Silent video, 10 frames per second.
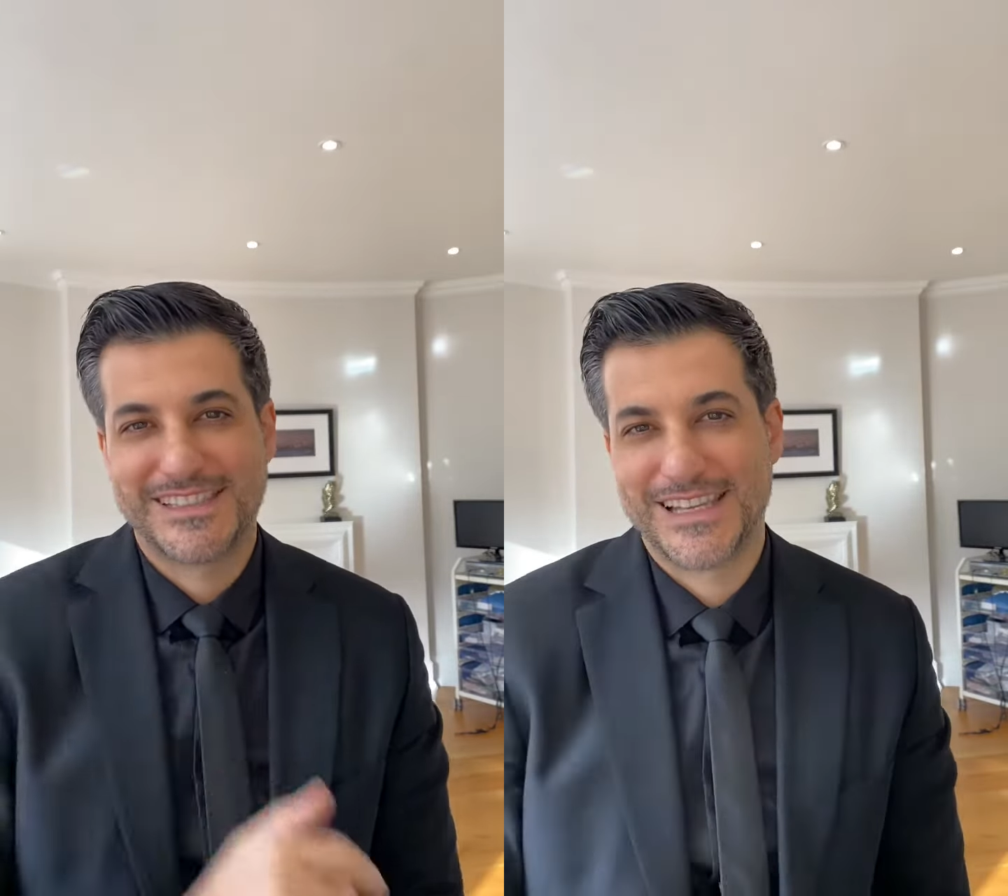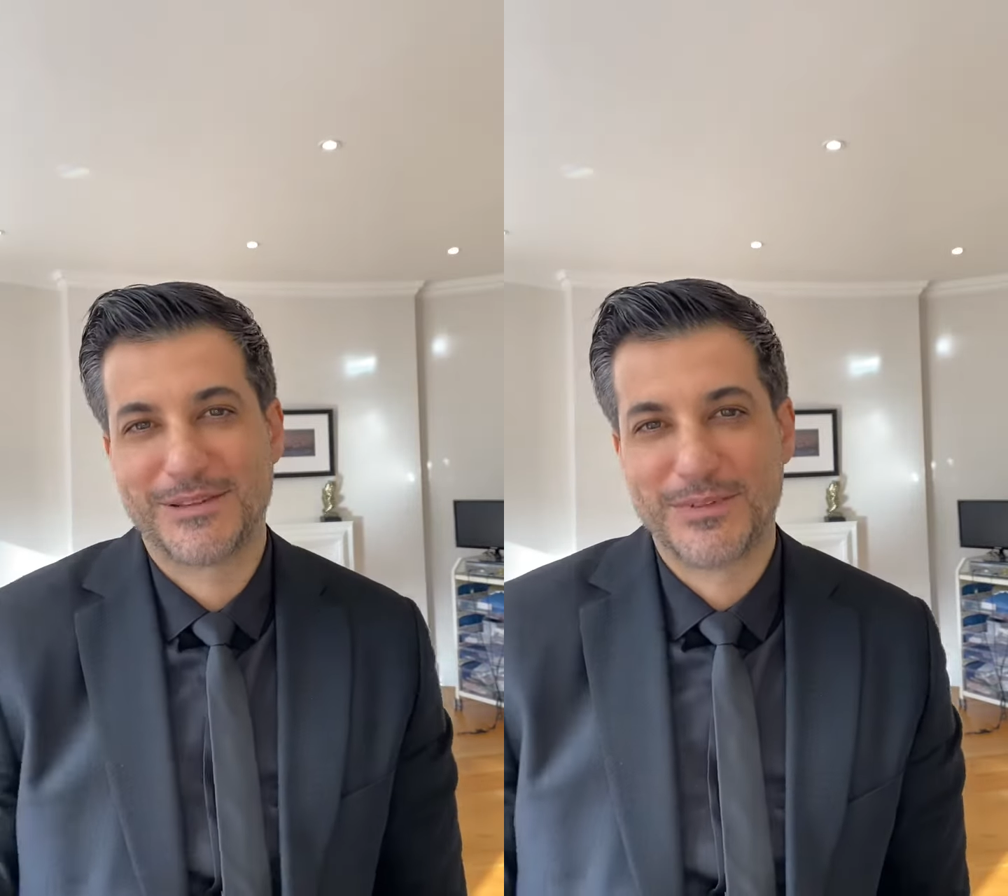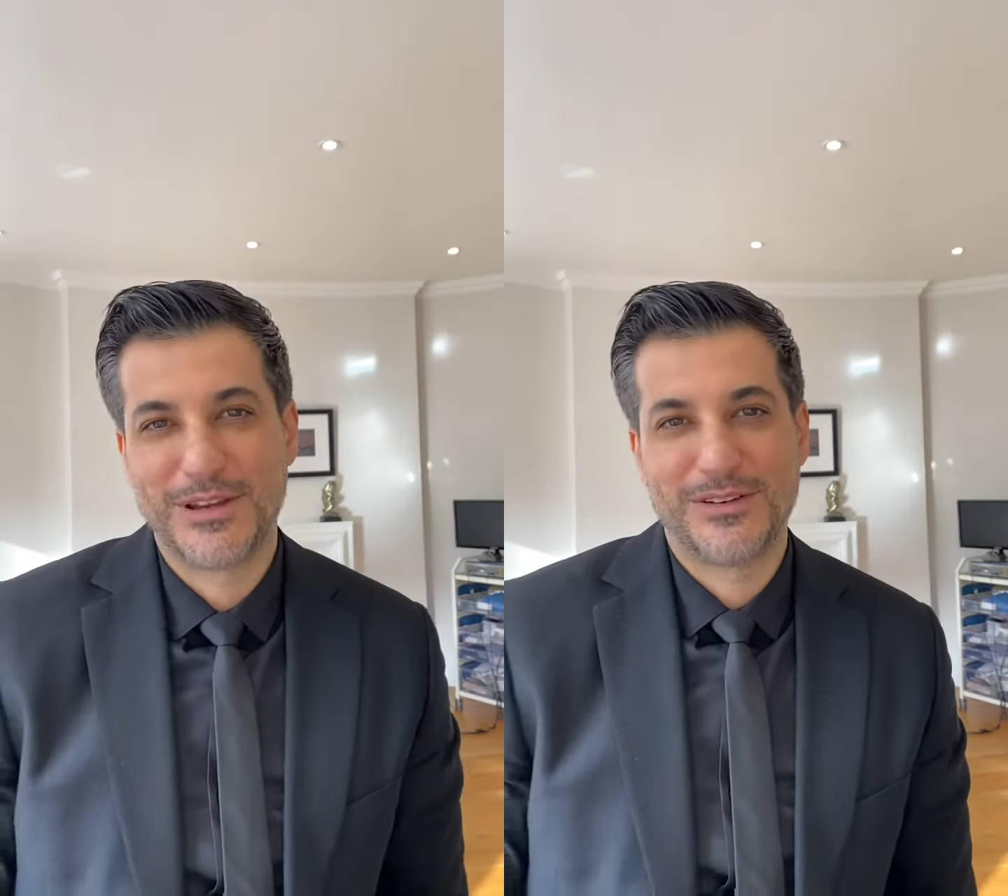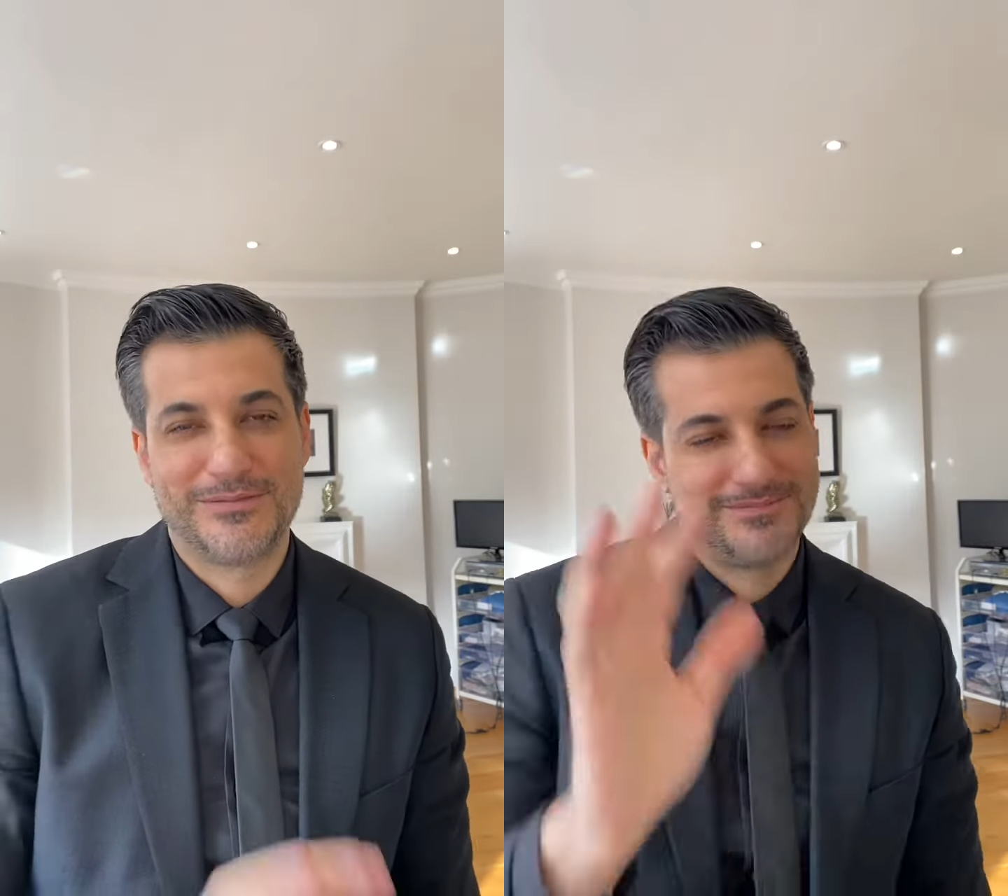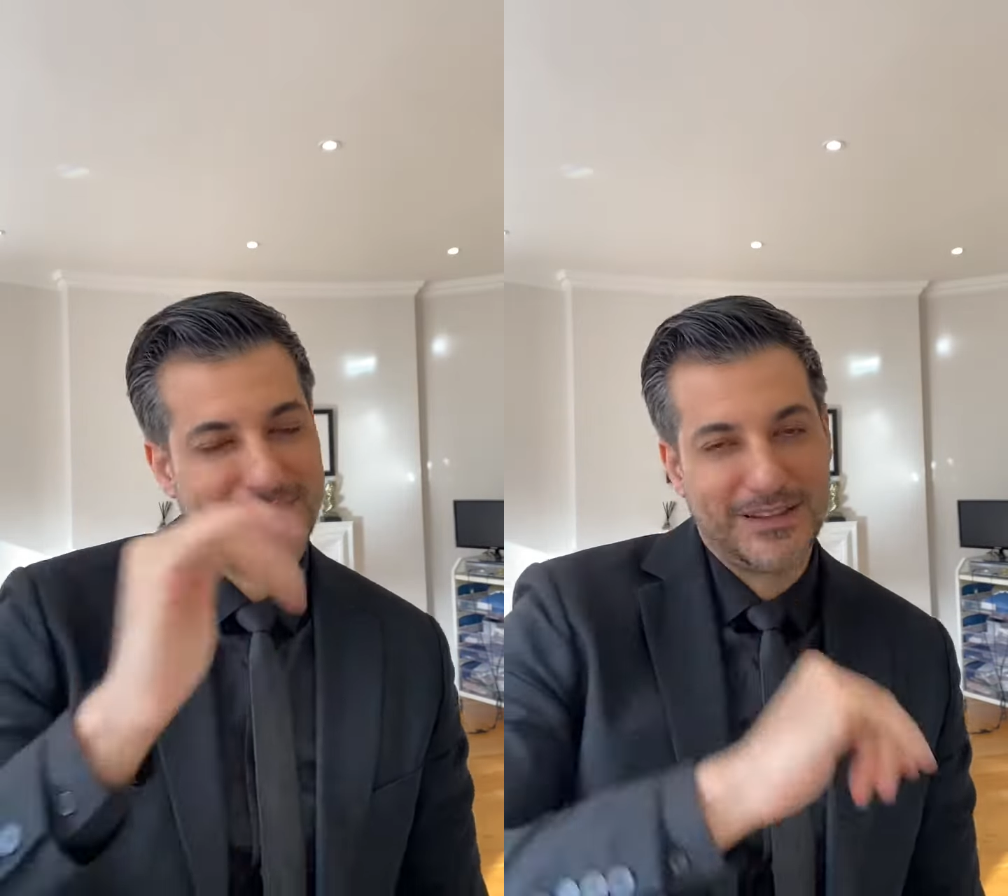just let me
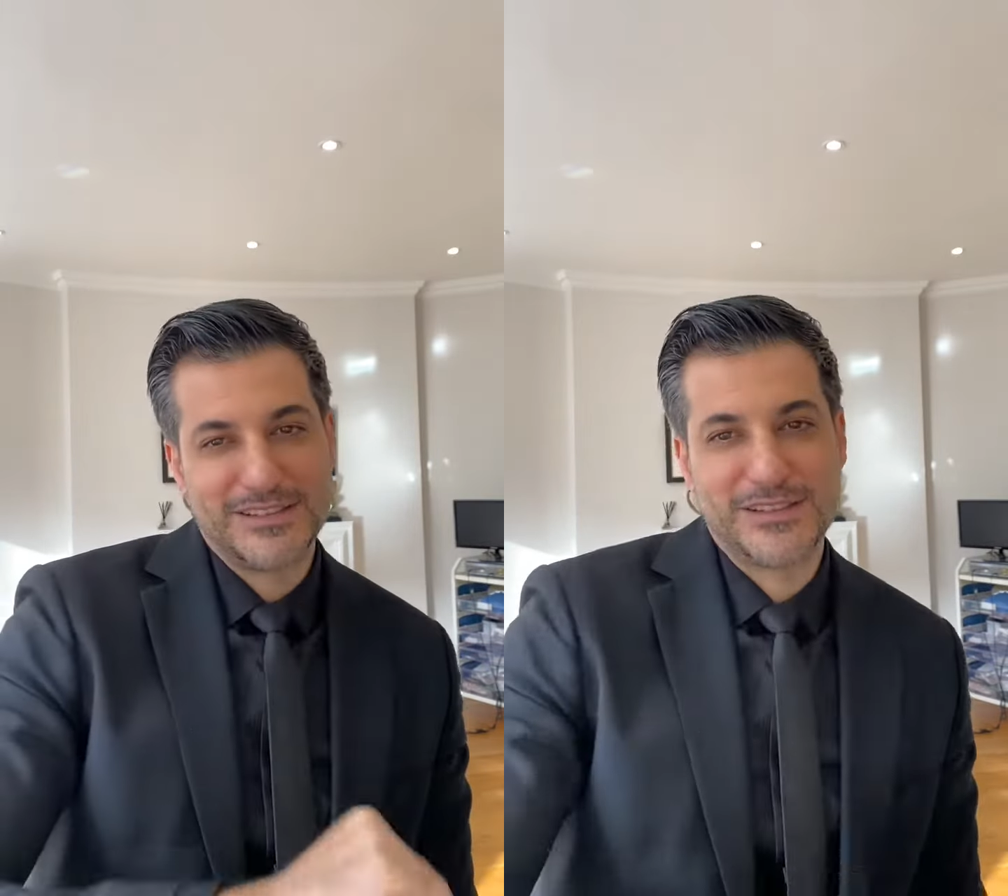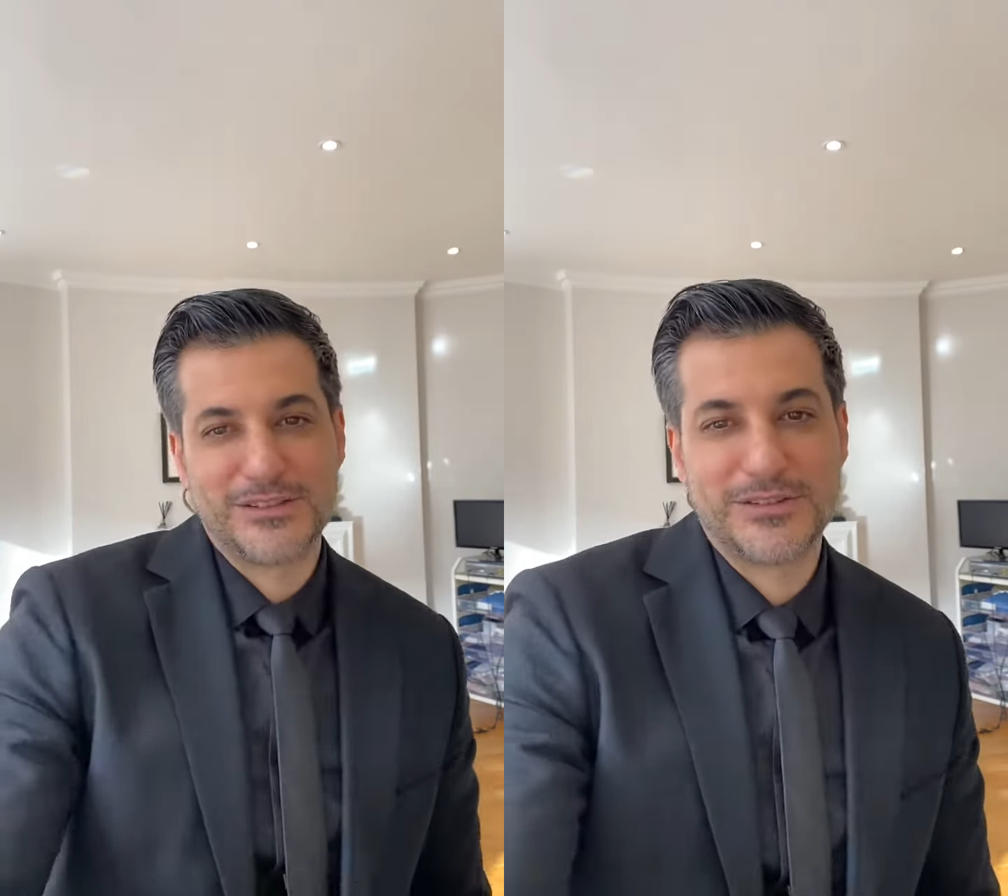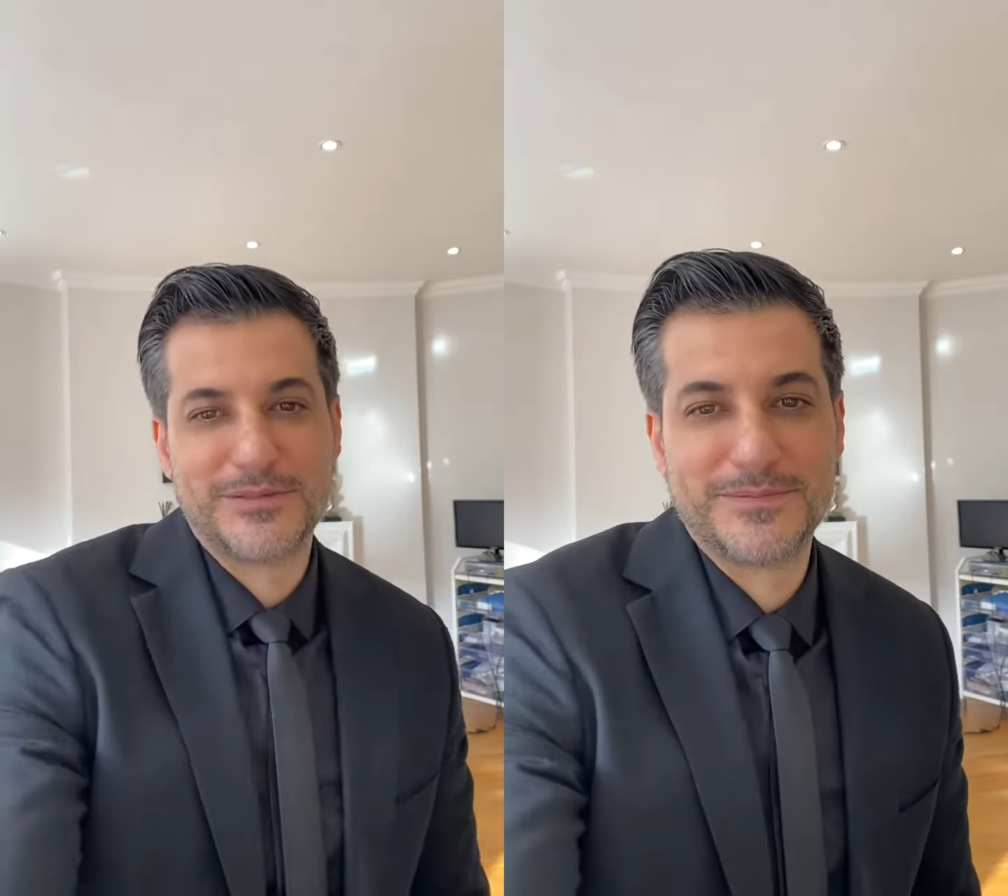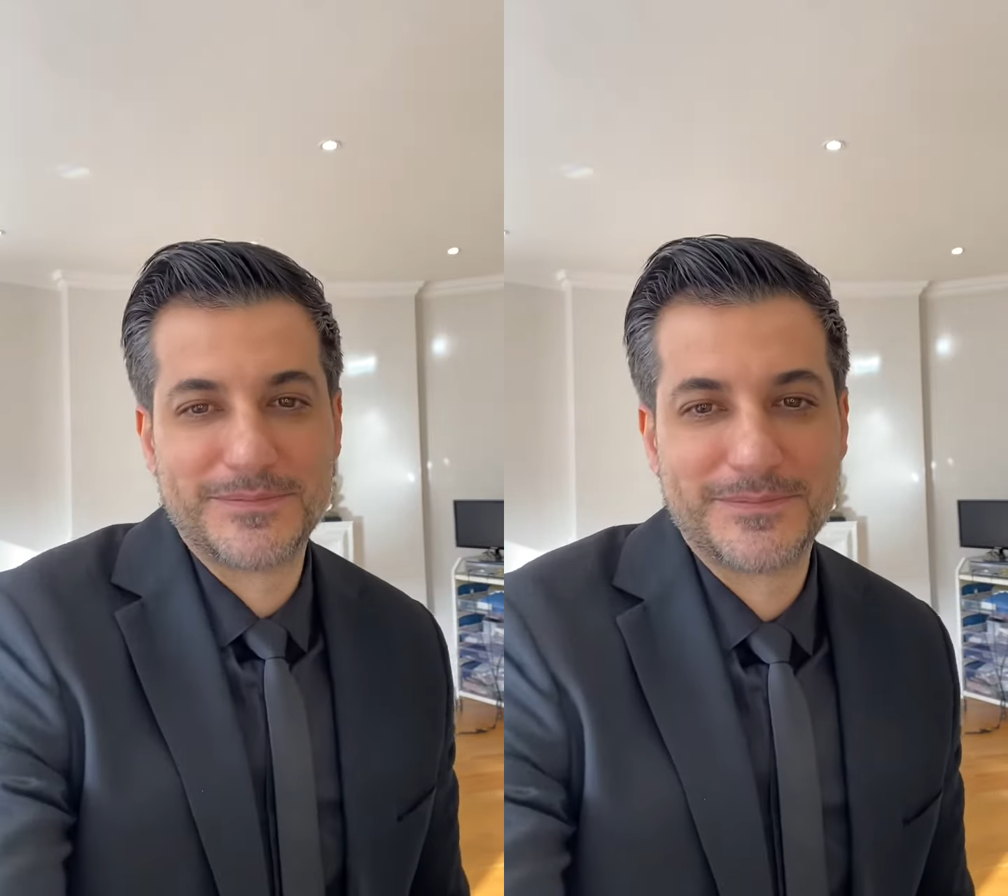know. I'll see you soon.